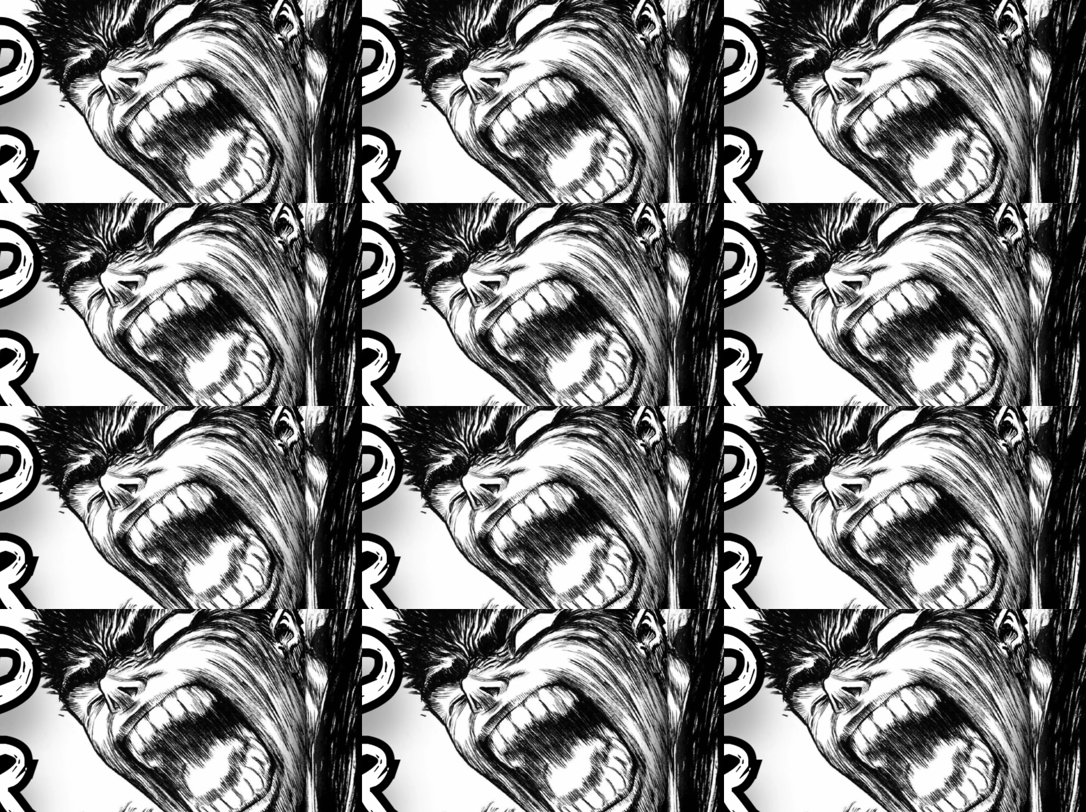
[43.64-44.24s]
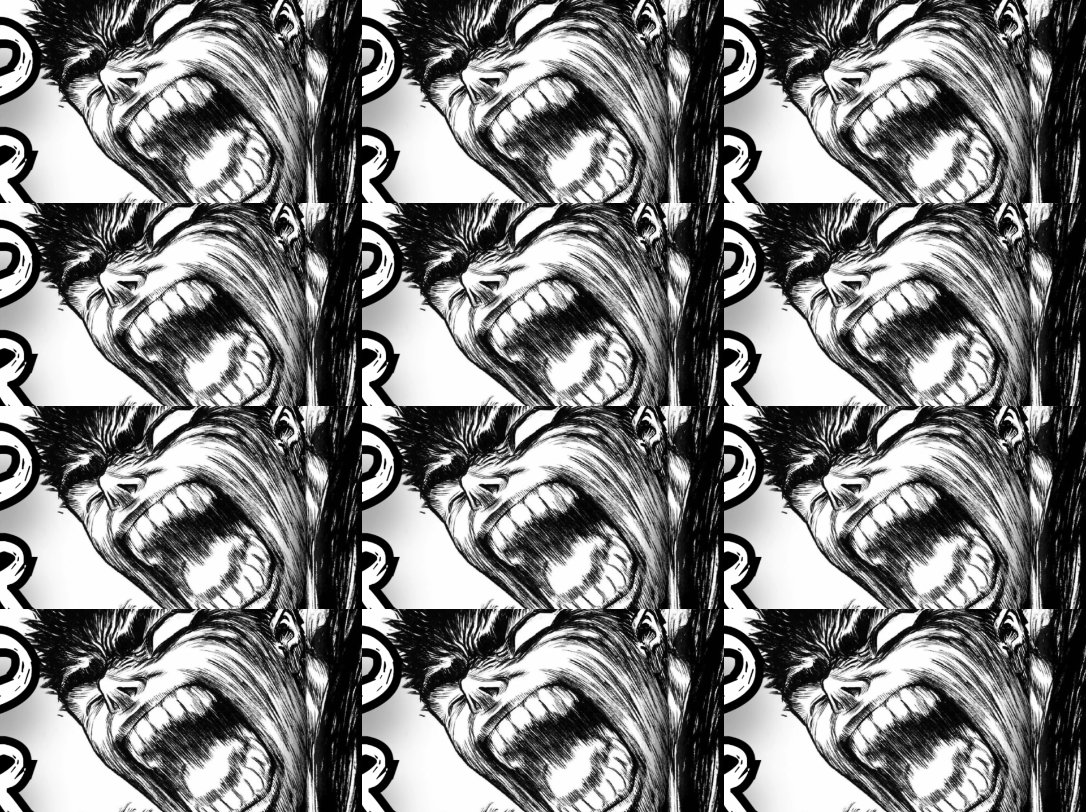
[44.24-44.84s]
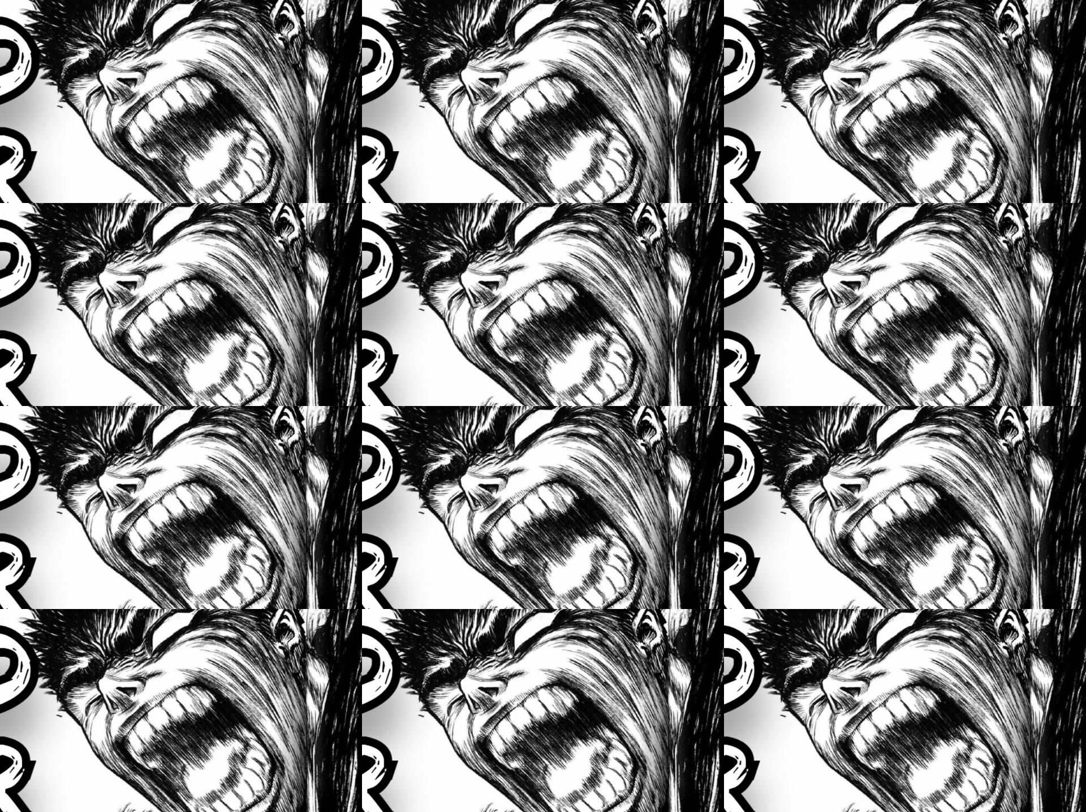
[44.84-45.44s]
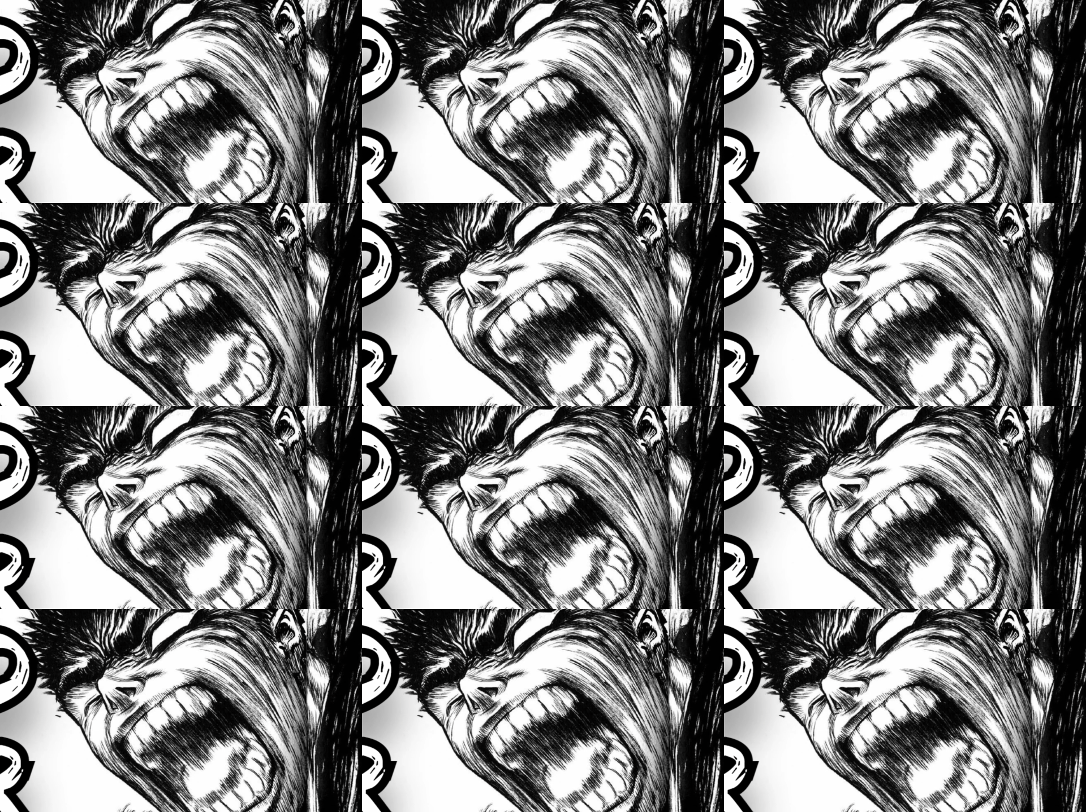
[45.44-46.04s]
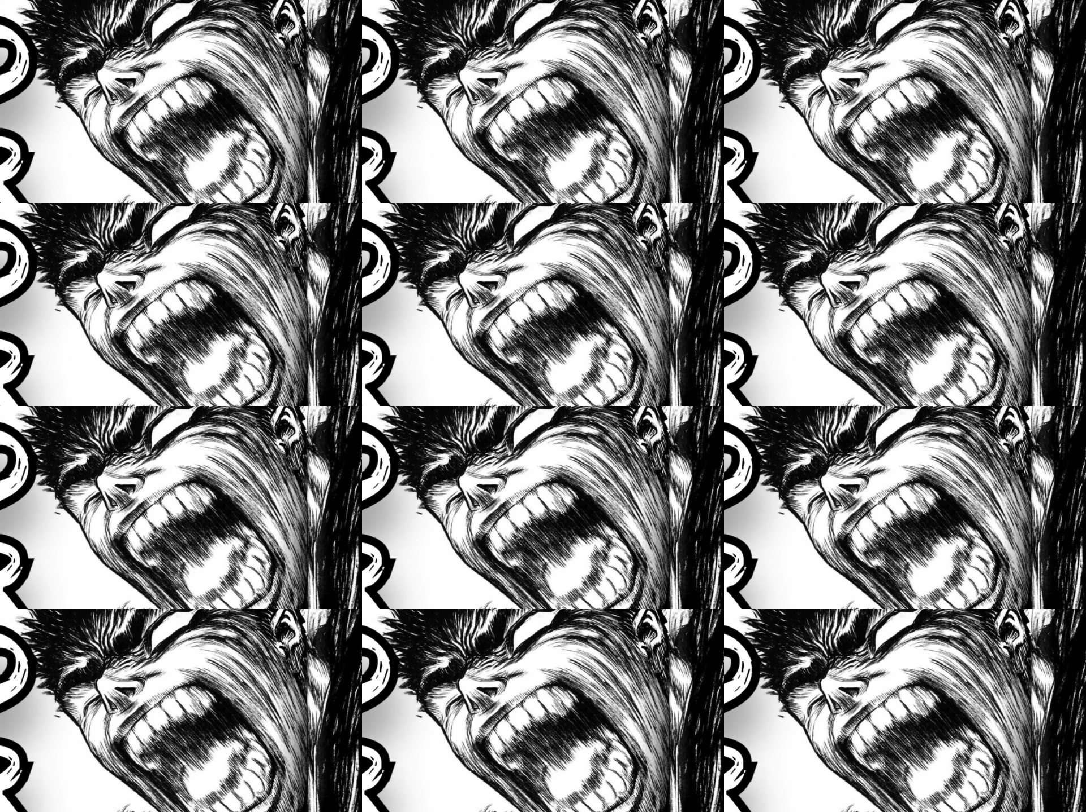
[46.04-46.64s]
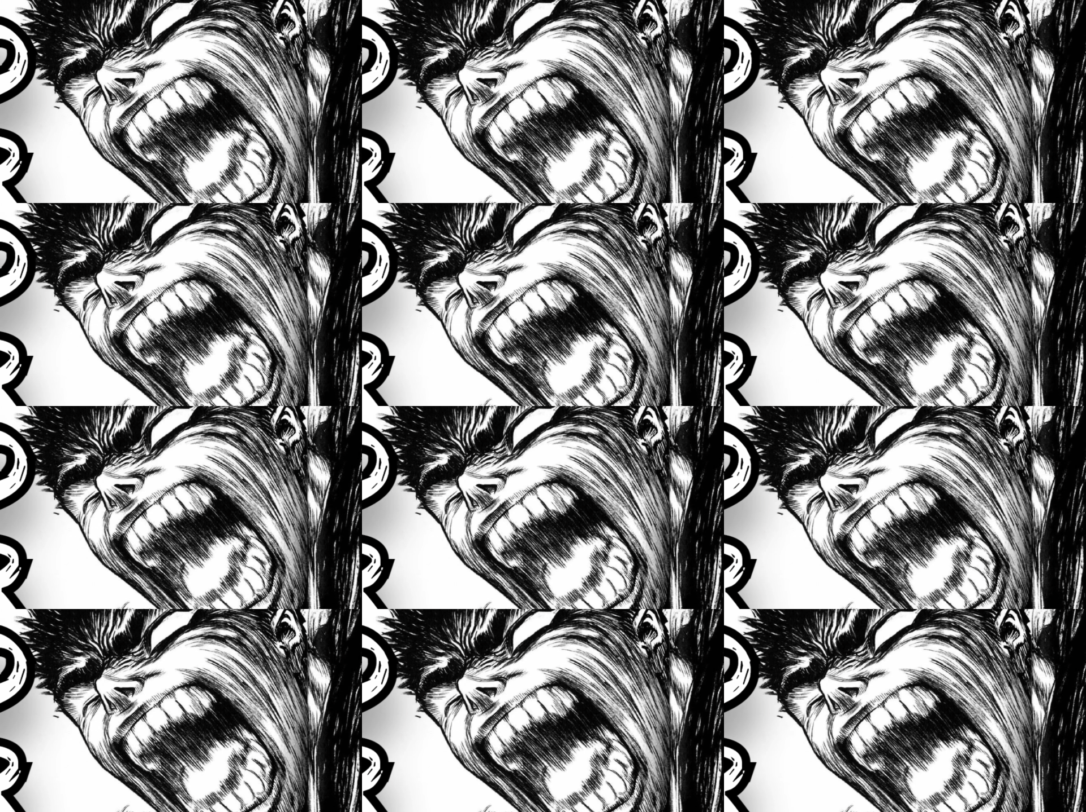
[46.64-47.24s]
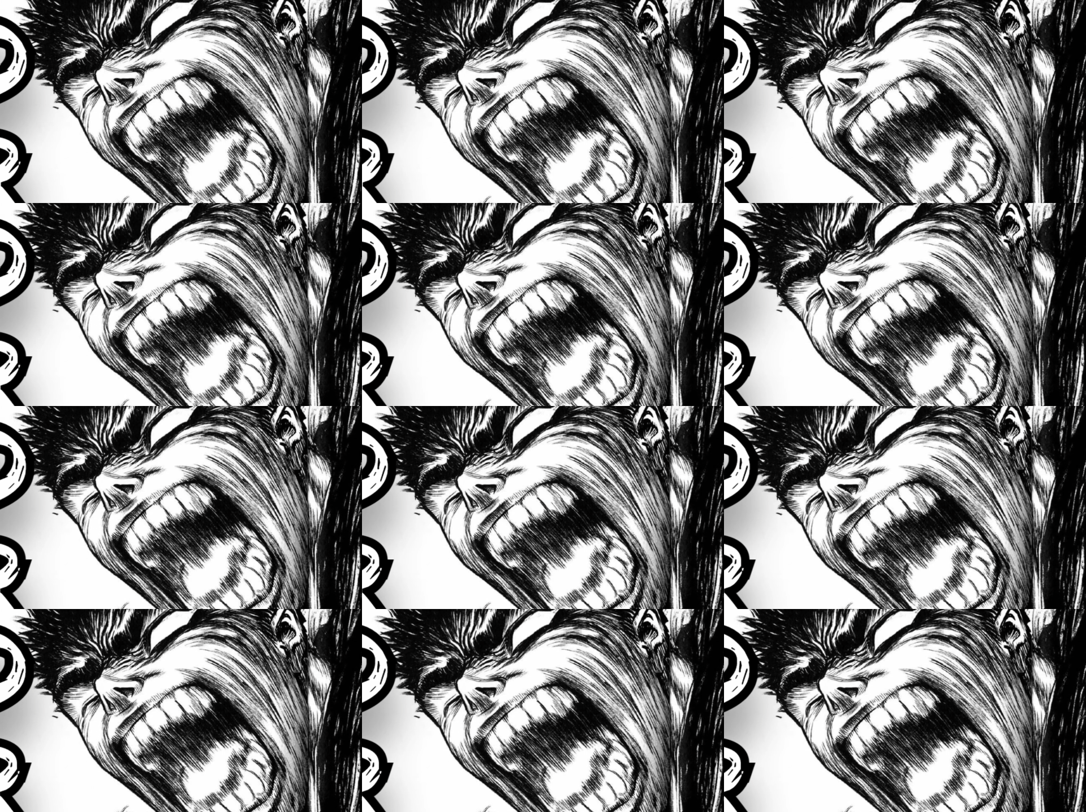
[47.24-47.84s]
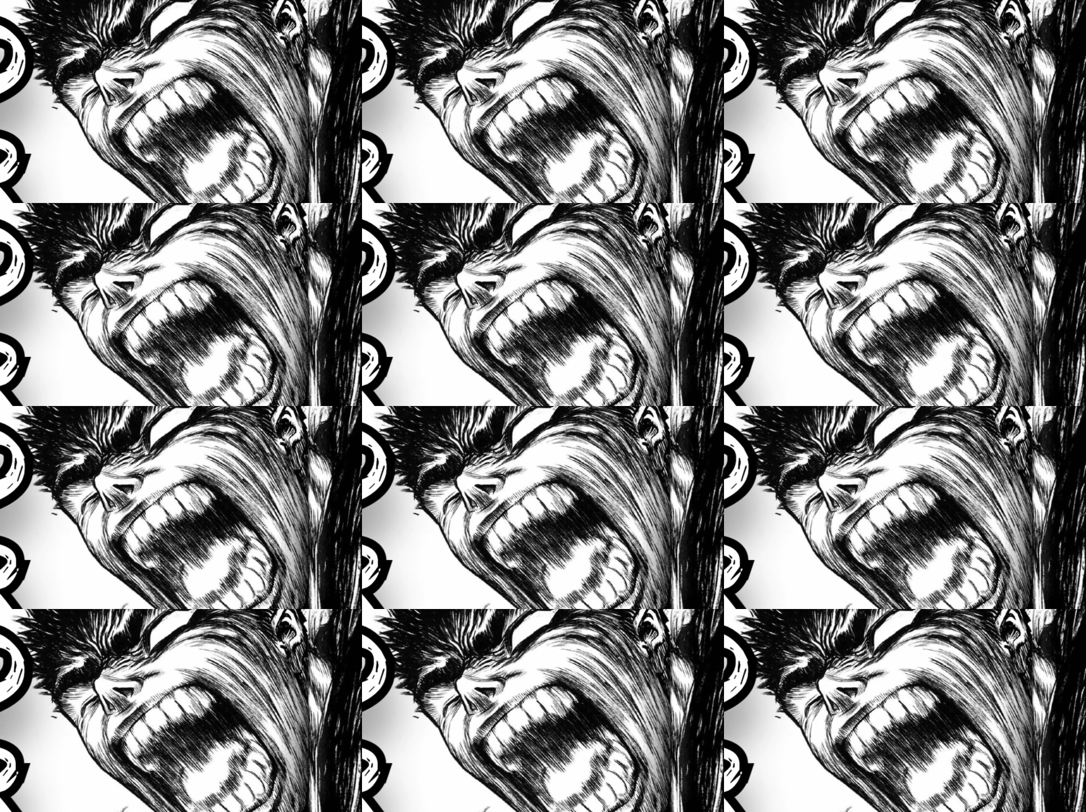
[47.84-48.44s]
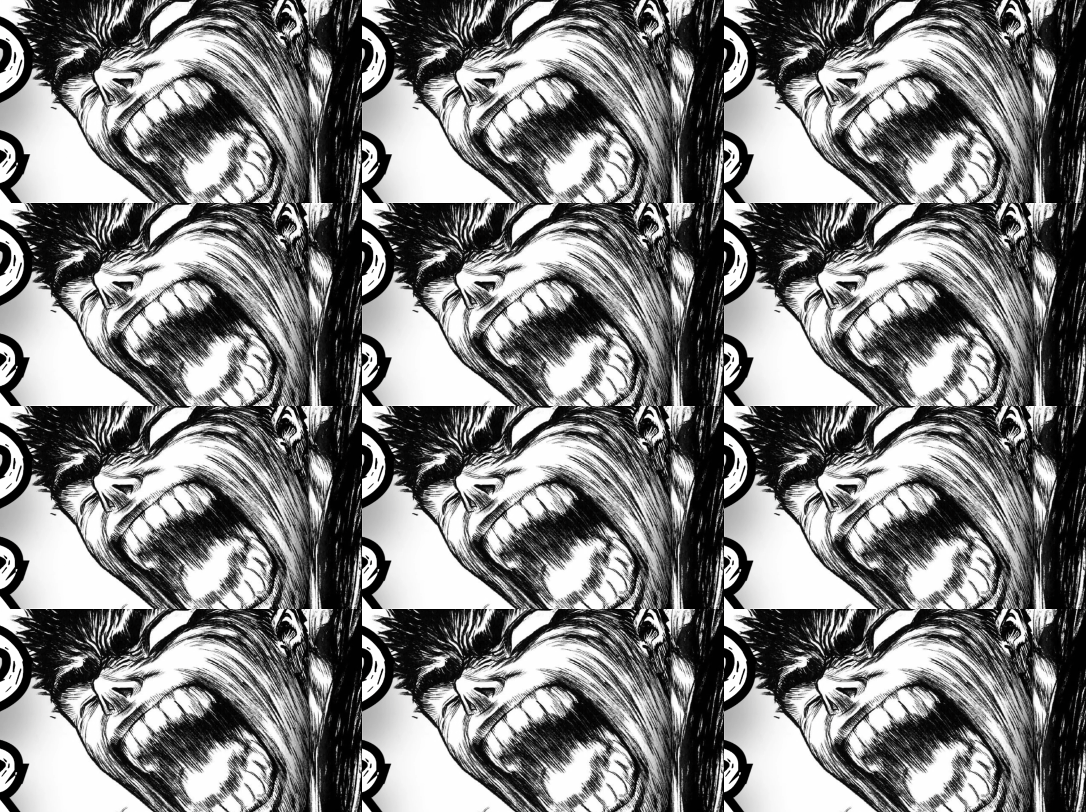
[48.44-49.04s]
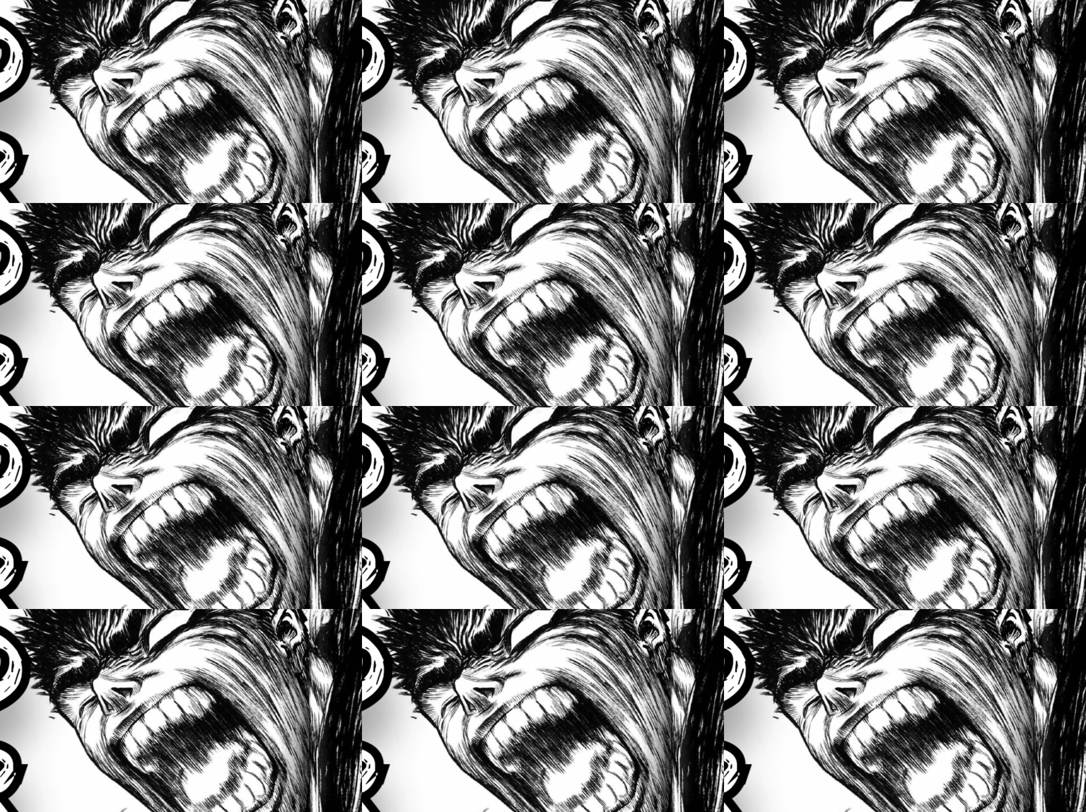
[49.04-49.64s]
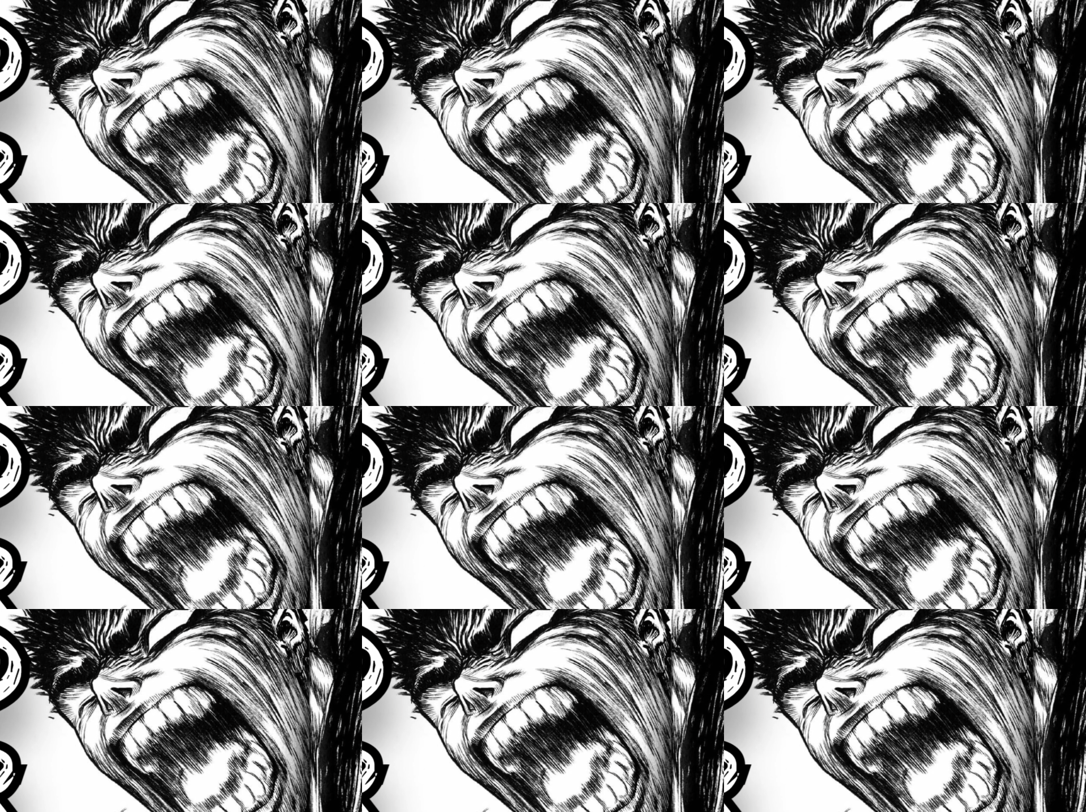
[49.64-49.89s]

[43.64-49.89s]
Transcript: (no speaker visible)